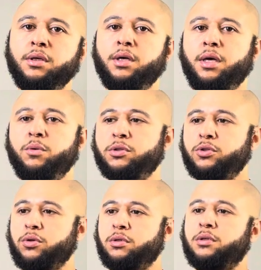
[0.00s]
Hey, what's
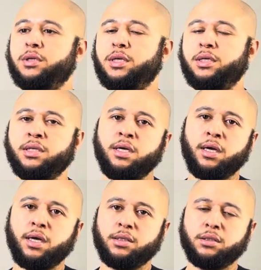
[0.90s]
going on, guys?
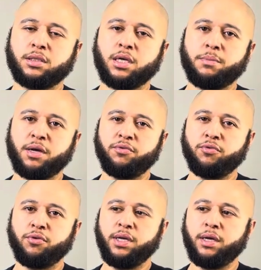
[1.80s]
I just got my
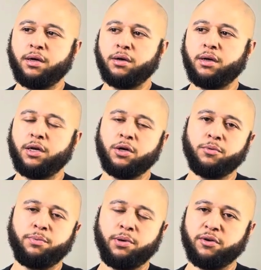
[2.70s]
free Air
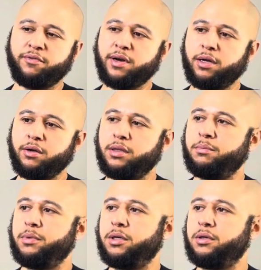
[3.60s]
Purifier in the
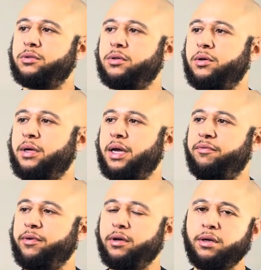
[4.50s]
mail, so I
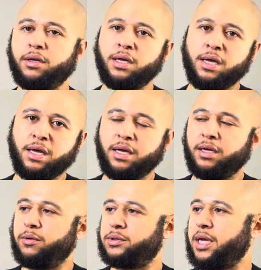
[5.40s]
figured
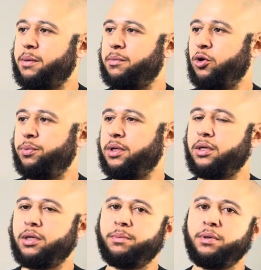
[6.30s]
it was time to open it
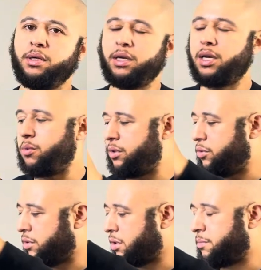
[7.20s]
up and I would
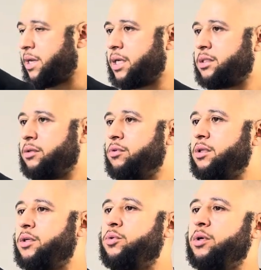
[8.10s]
do an unboxing
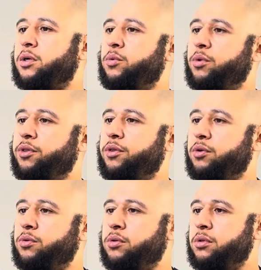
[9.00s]
really quick with
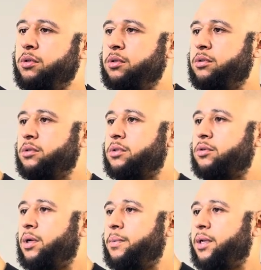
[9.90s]
you. So just
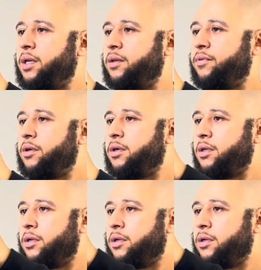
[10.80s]
grab my knife and cut it